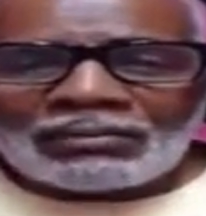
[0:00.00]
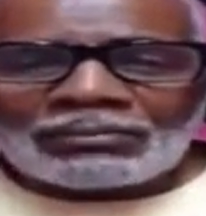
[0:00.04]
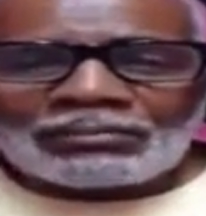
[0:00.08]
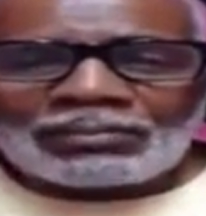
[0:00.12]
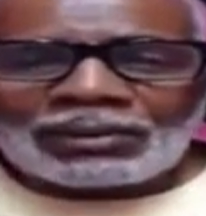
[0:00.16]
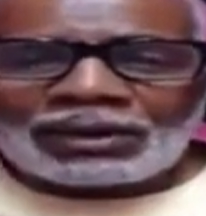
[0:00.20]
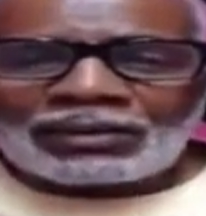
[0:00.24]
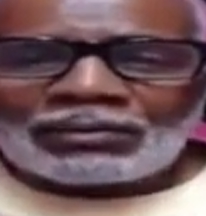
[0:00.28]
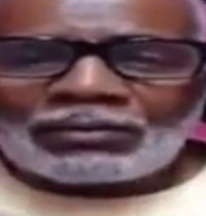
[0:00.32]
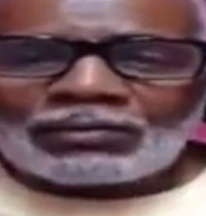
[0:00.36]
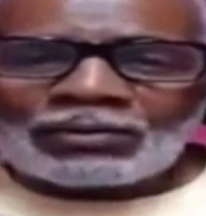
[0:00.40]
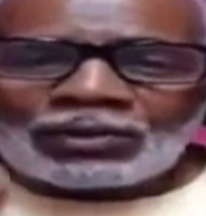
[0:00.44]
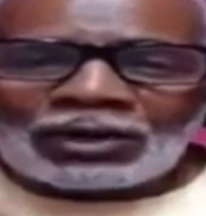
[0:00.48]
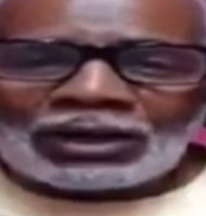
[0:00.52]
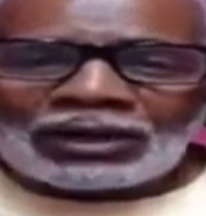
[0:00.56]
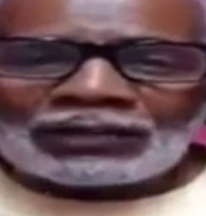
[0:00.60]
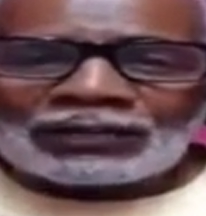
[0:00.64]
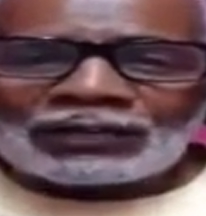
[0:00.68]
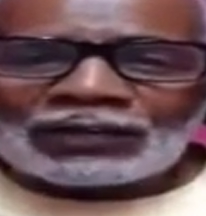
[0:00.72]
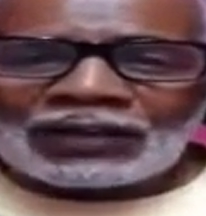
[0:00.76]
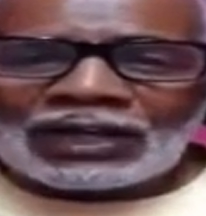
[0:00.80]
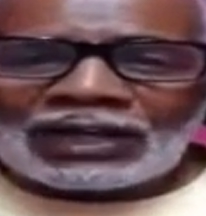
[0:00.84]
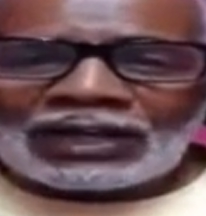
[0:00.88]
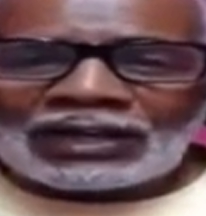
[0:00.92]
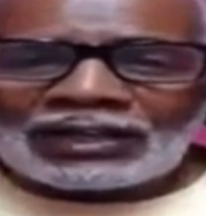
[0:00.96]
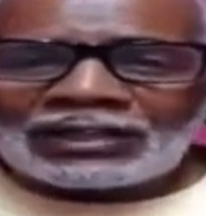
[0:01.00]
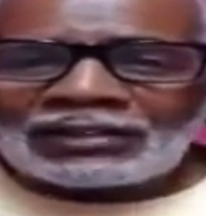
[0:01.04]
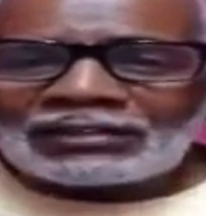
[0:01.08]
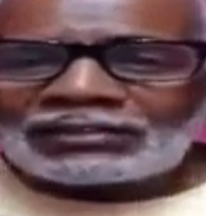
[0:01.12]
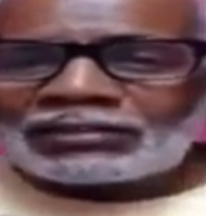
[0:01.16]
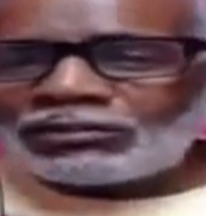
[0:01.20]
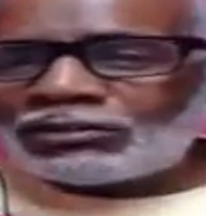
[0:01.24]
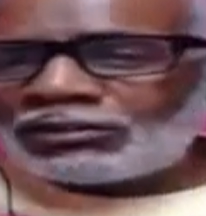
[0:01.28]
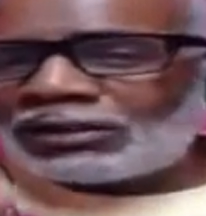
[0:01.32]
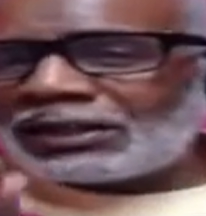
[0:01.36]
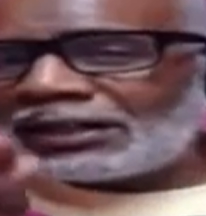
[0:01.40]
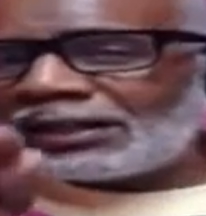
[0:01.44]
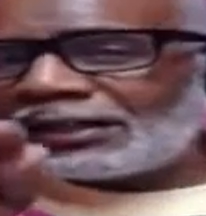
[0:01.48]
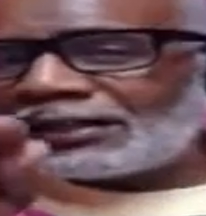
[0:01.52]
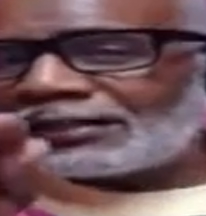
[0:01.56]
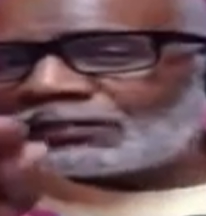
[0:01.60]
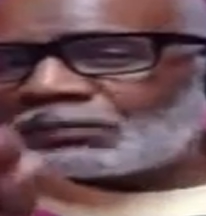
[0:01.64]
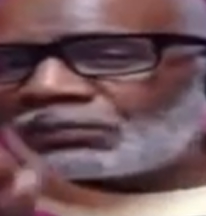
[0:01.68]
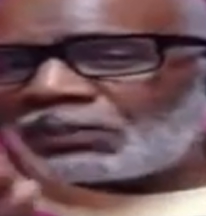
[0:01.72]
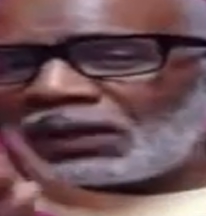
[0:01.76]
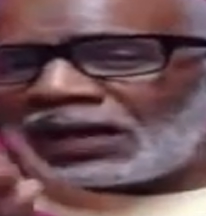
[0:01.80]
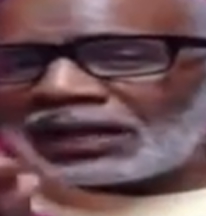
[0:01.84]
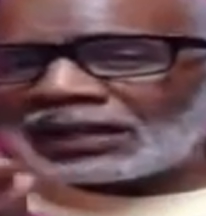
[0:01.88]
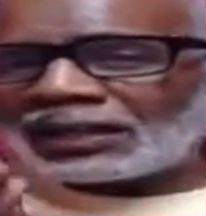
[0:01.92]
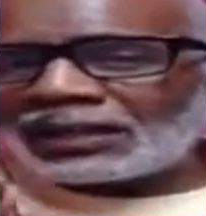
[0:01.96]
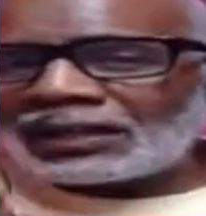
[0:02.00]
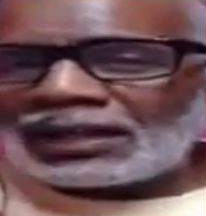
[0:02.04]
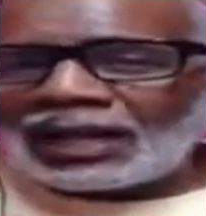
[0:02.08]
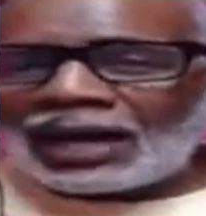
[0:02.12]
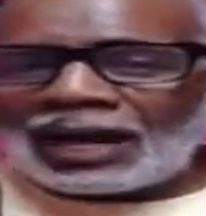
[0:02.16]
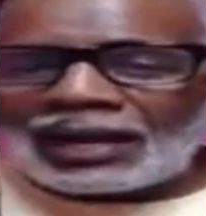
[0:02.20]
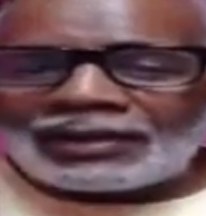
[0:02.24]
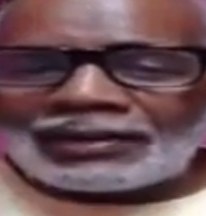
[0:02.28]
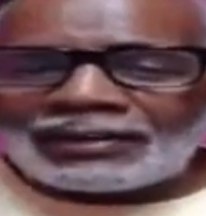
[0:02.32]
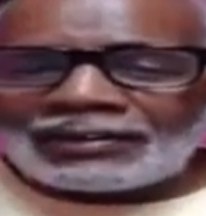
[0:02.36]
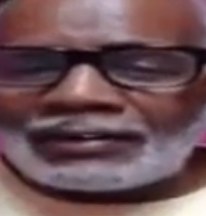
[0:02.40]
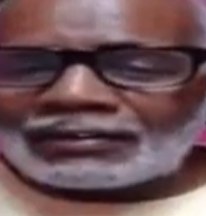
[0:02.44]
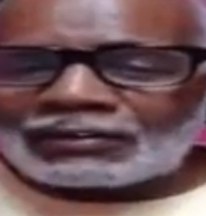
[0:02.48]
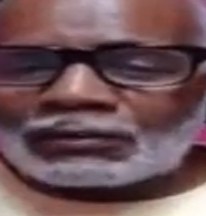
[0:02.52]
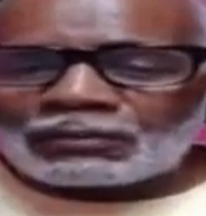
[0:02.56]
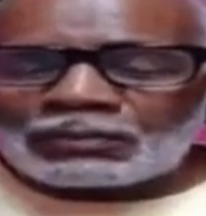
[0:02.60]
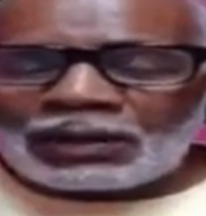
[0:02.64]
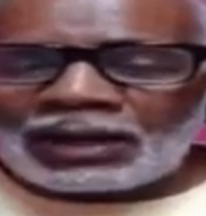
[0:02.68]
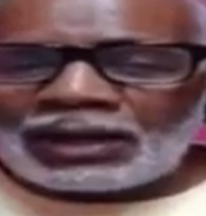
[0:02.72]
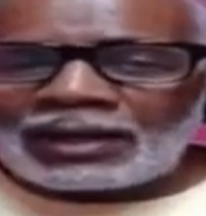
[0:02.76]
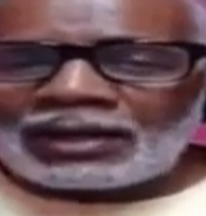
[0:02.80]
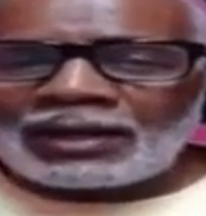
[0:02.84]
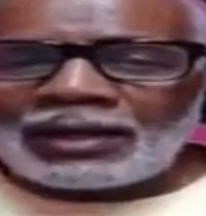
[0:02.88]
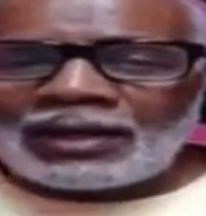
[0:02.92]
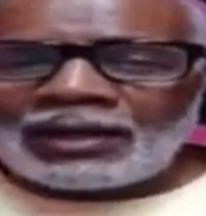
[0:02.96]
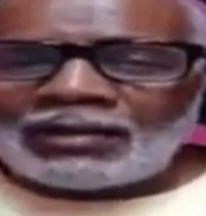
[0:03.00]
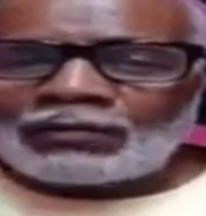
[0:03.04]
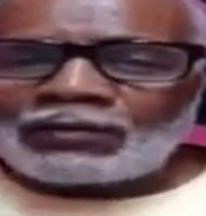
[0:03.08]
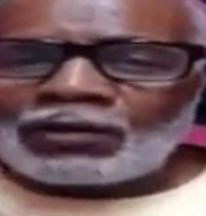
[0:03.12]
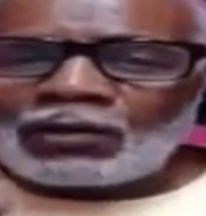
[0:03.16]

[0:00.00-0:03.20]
But one thing that you didn't expect and I didn't expect,